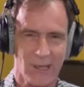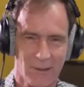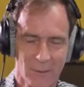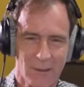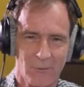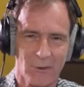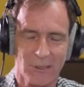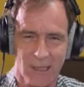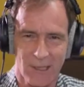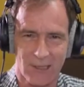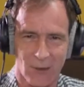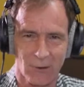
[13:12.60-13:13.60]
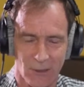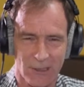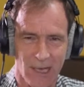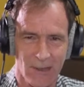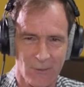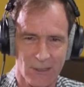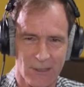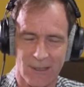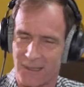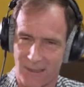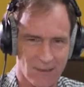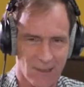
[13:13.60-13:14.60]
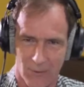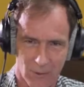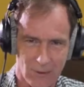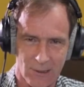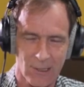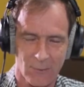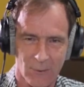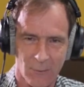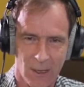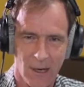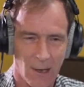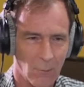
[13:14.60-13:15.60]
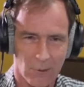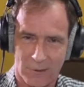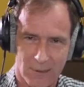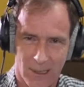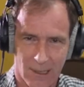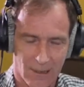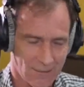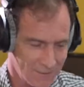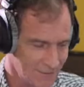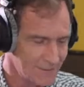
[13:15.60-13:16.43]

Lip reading: and gentlemen, if you see this on your television, this is nothing to do with me. I wasn't here.